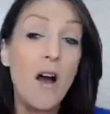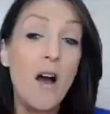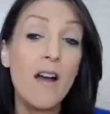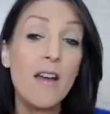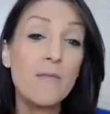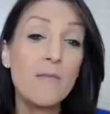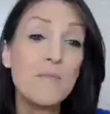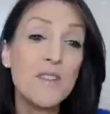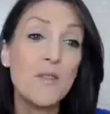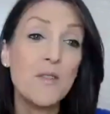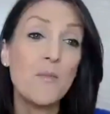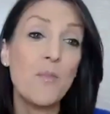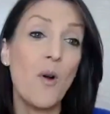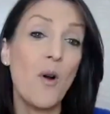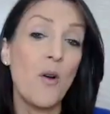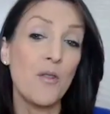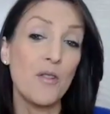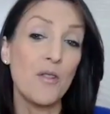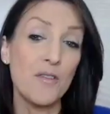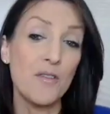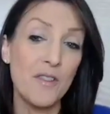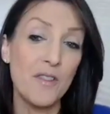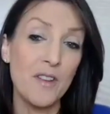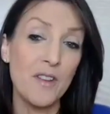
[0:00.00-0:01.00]
I'm super
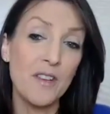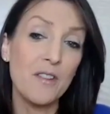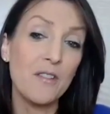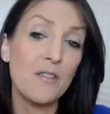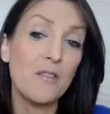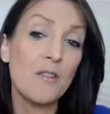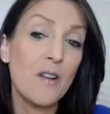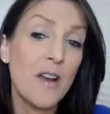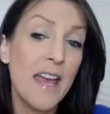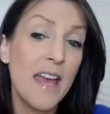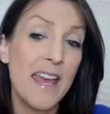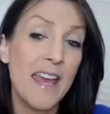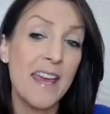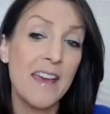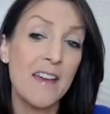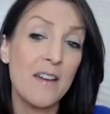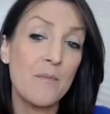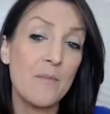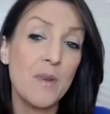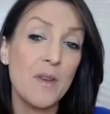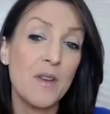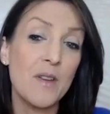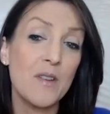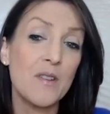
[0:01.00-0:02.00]
honored that you're
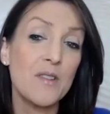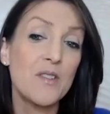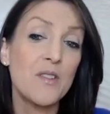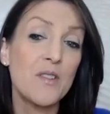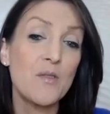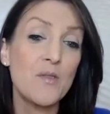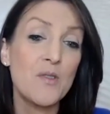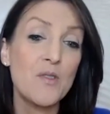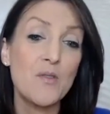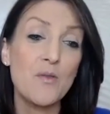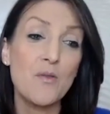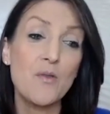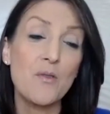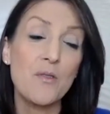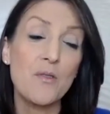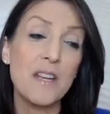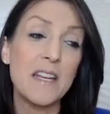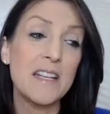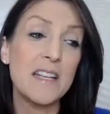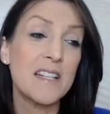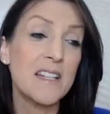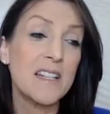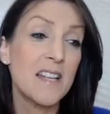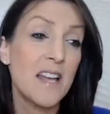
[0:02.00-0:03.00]
here because your
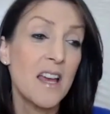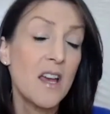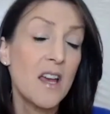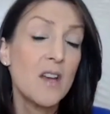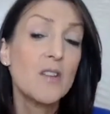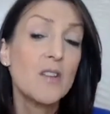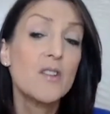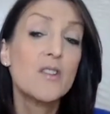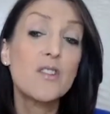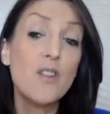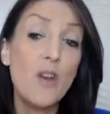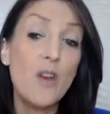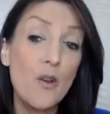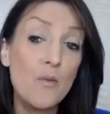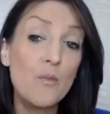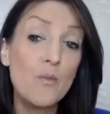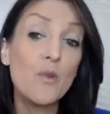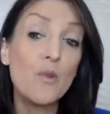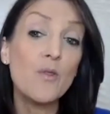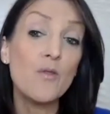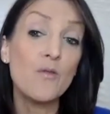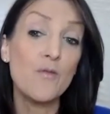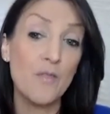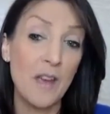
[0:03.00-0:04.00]
story is so
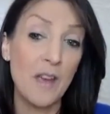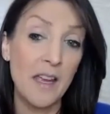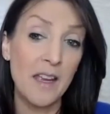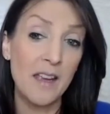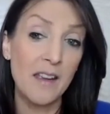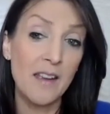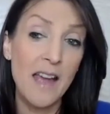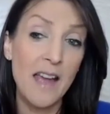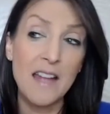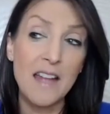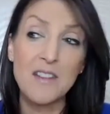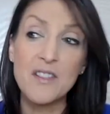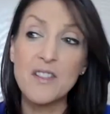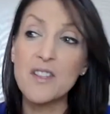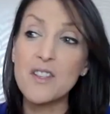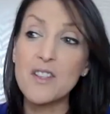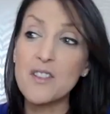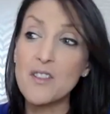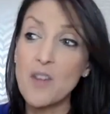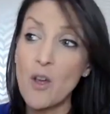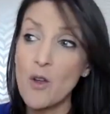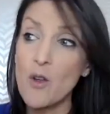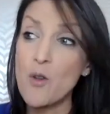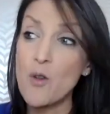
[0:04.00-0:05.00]
moving and
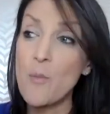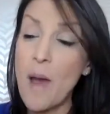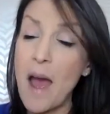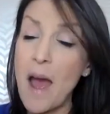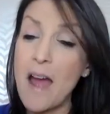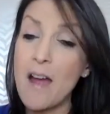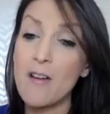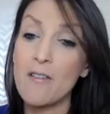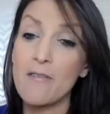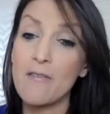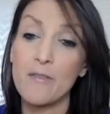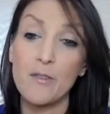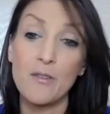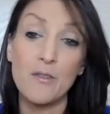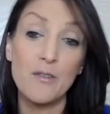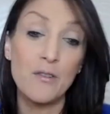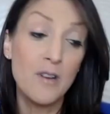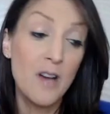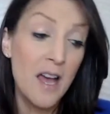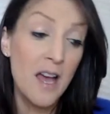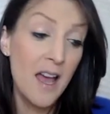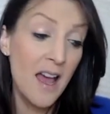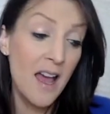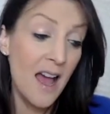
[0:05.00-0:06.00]
so
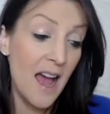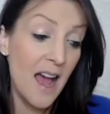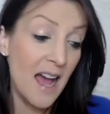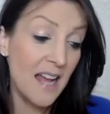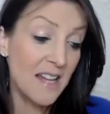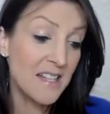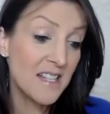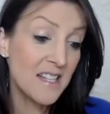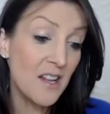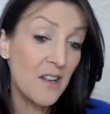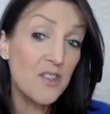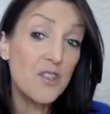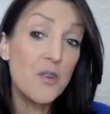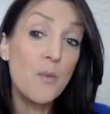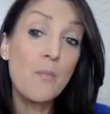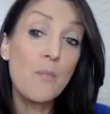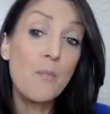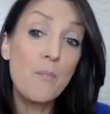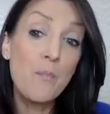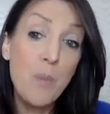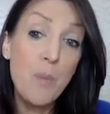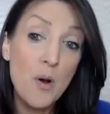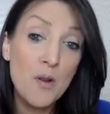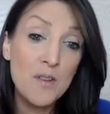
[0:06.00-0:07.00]
powerful and such a
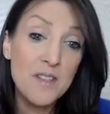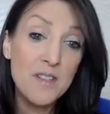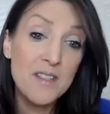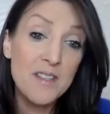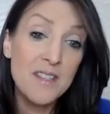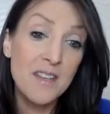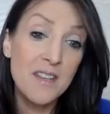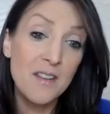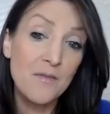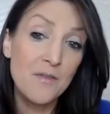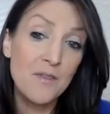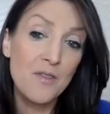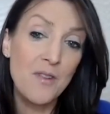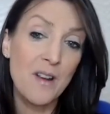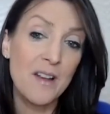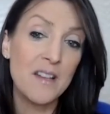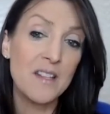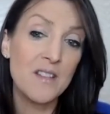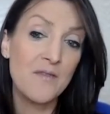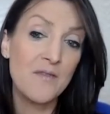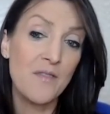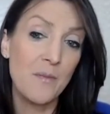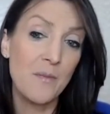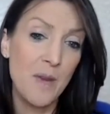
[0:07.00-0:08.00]
positive
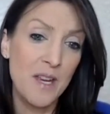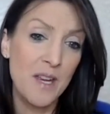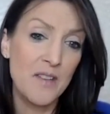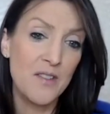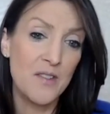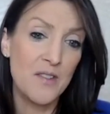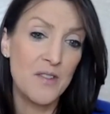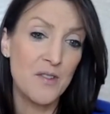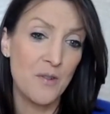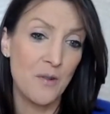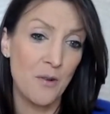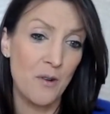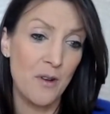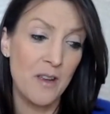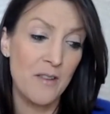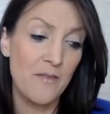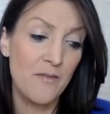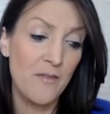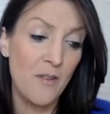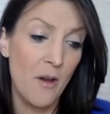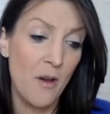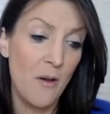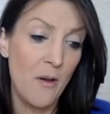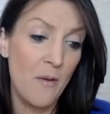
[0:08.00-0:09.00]
transformation story.
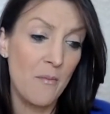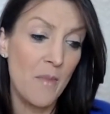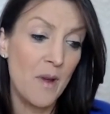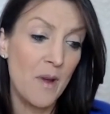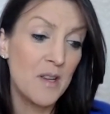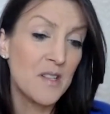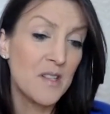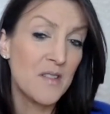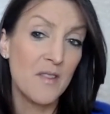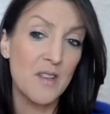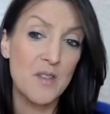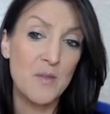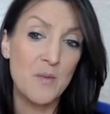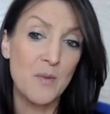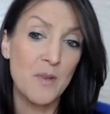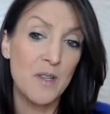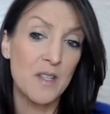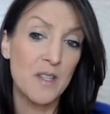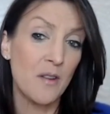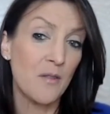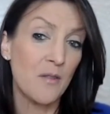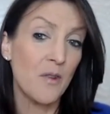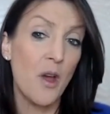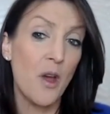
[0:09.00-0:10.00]
For most of us, we
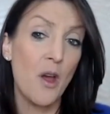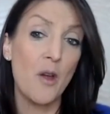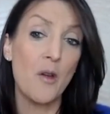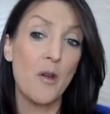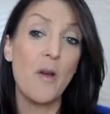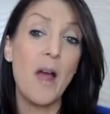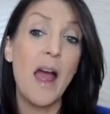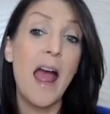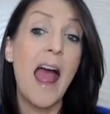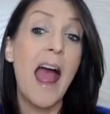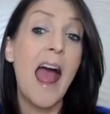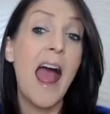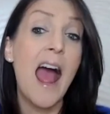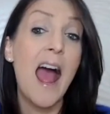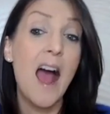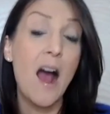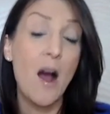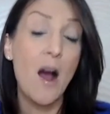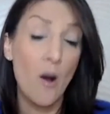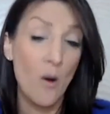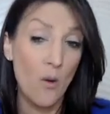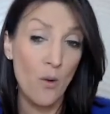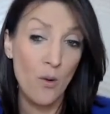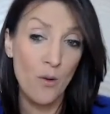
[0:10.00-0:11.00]
don't know
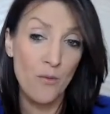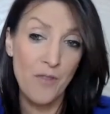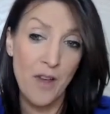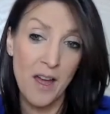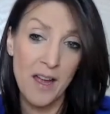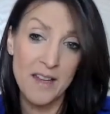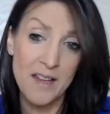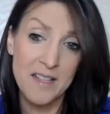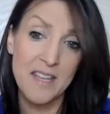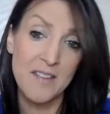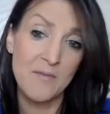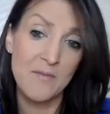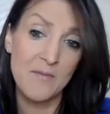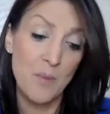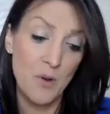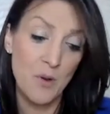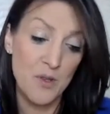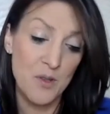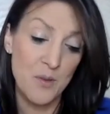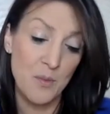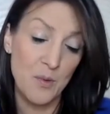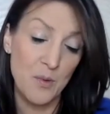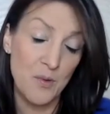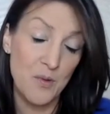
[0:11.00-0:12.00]
how that is even
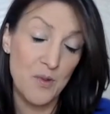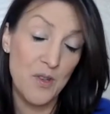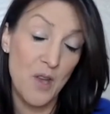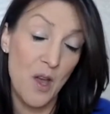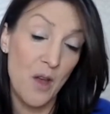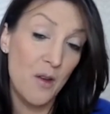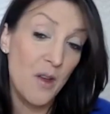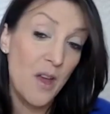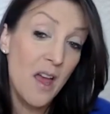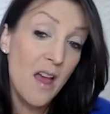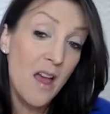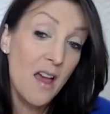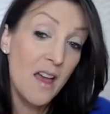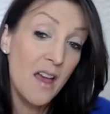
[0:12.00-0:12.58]
possible. So